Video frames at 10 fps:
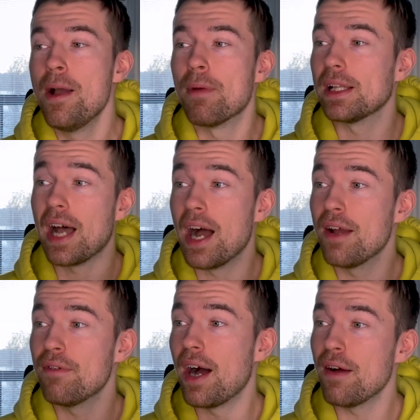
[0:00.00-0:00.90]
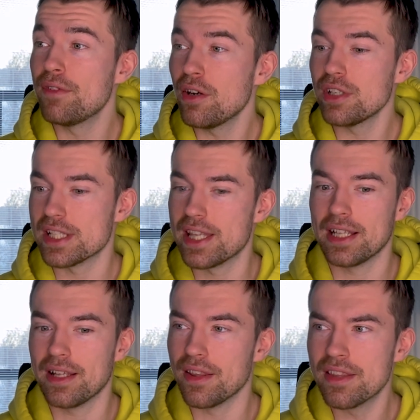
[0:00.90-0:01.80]
But I've noticed
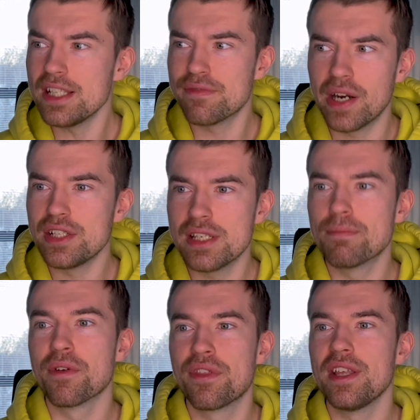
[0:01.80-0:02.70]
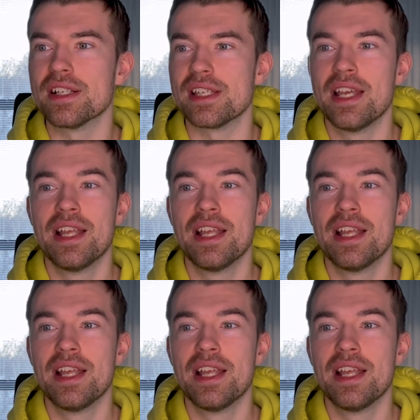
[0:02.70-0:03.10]
that these very simple things,